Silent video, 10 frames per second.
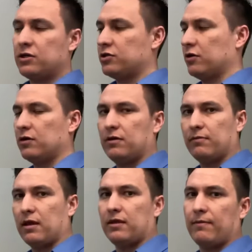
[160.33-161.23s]
So
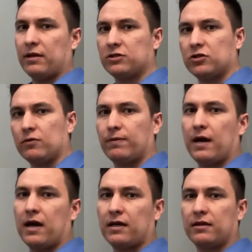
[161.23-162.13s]
they might scoot
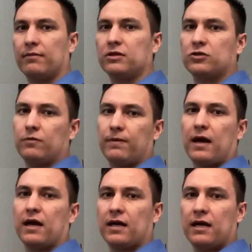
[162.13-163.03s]
back, they might scoot
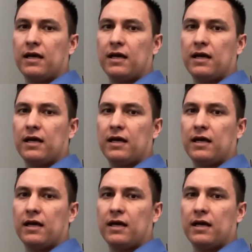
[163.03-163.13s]
back.